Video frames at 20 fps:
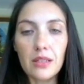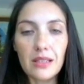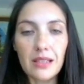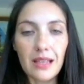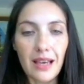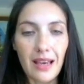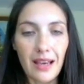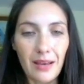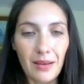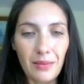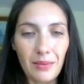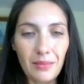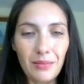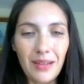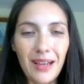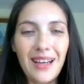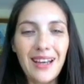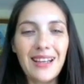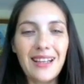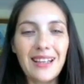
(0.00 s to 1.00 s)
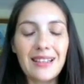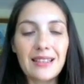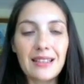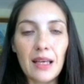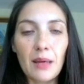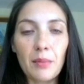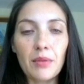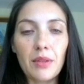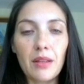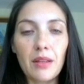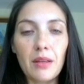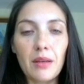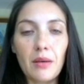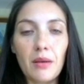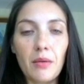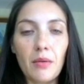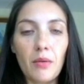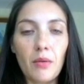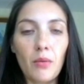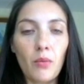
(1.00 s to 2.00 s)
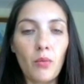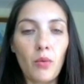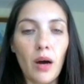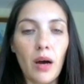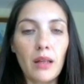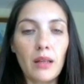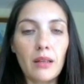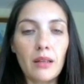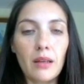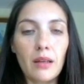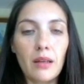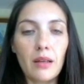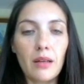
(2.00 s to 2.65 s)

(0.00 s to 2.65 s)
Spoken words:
same except the one